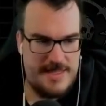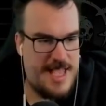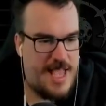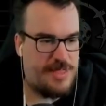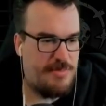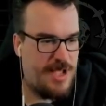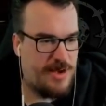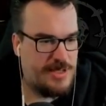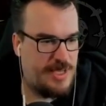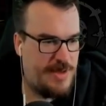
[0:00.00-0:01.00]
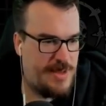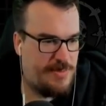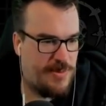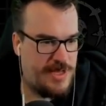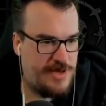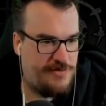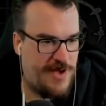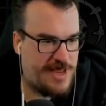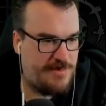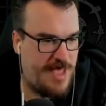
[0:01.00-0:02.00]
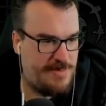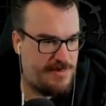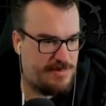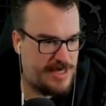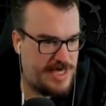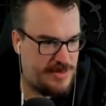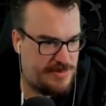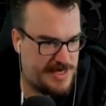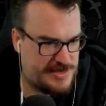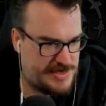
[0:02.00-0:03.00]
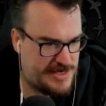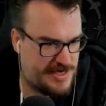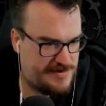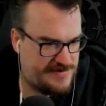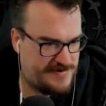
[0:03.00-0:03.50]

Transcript: Death my only weak point. You fucking made me bleed, you piece of shit.